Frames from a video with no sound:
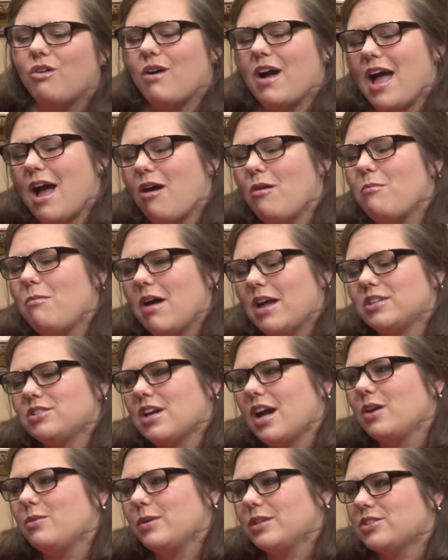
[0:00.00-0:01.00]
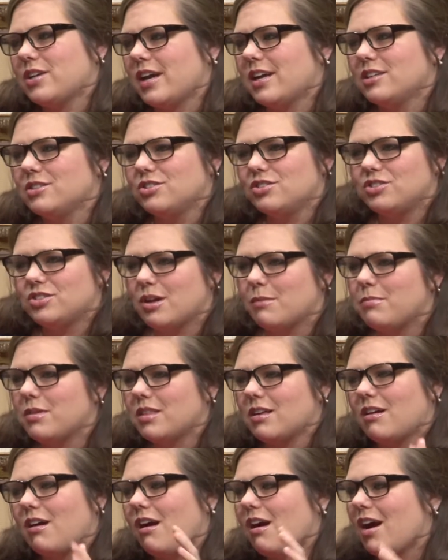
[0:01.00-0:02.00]
how much I wish I could just jump in
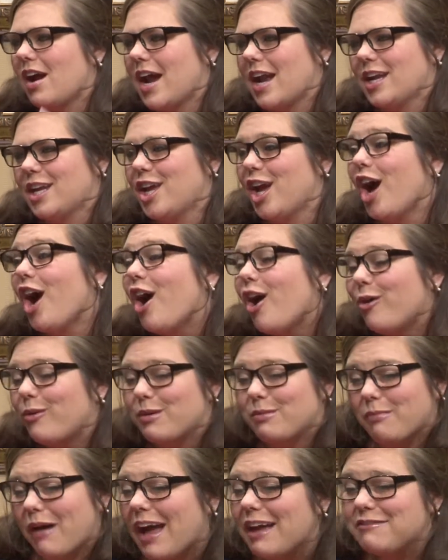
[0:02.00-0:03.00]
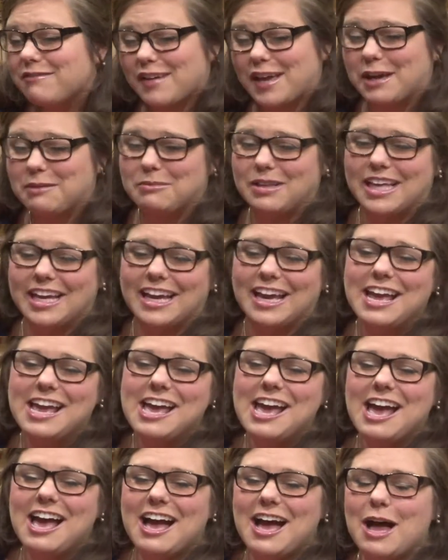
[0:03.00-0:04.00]
the car and go with my family.
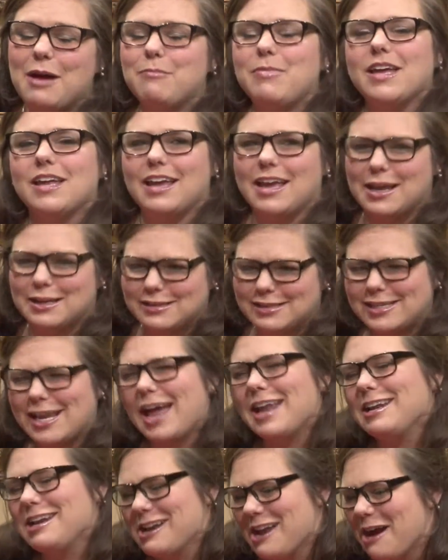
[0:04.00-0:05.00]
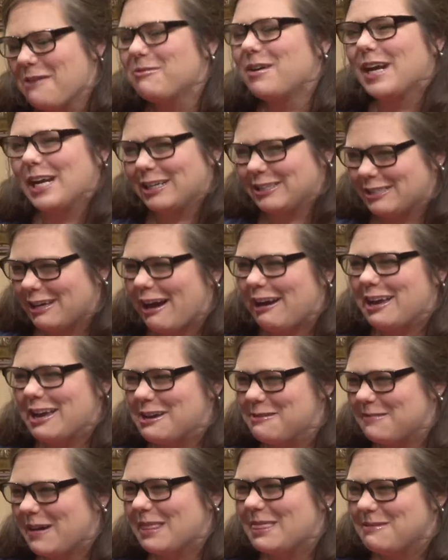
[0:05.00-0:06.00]
But instead, you know, we're here
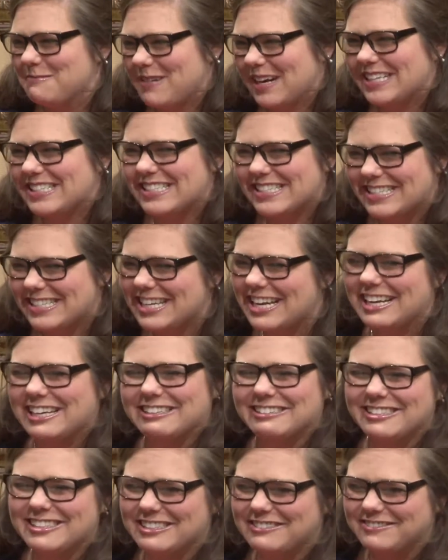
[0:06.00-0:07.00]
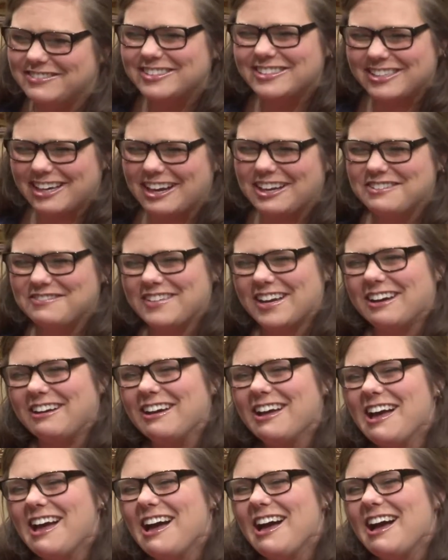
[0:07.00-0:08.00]
talking about the bicentennial, so we'll talk about
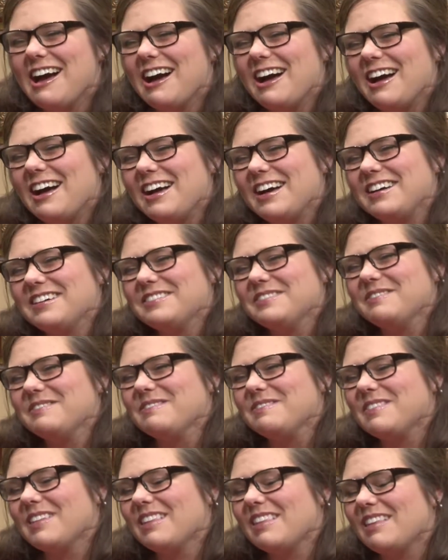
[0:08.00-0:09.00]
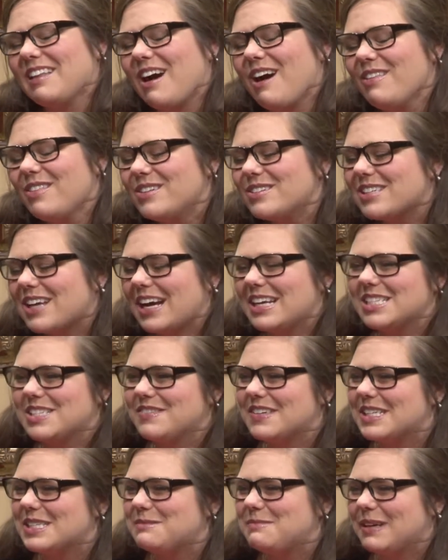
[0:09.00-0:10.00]
all those kinds of
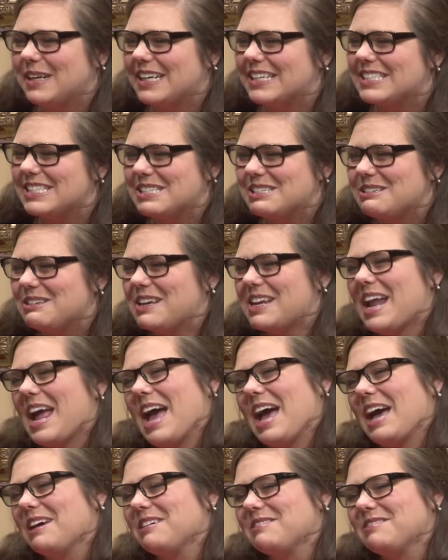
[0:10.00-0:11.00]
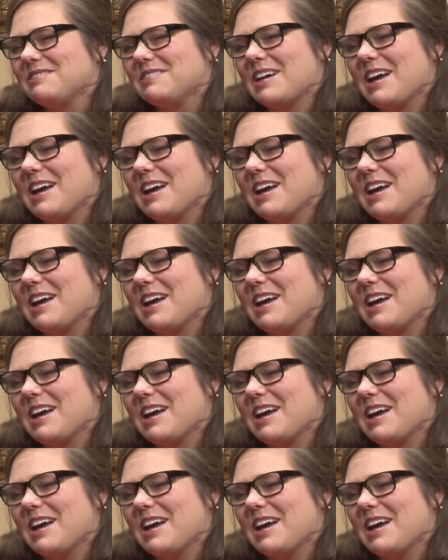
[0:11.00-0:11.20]
experiences you can have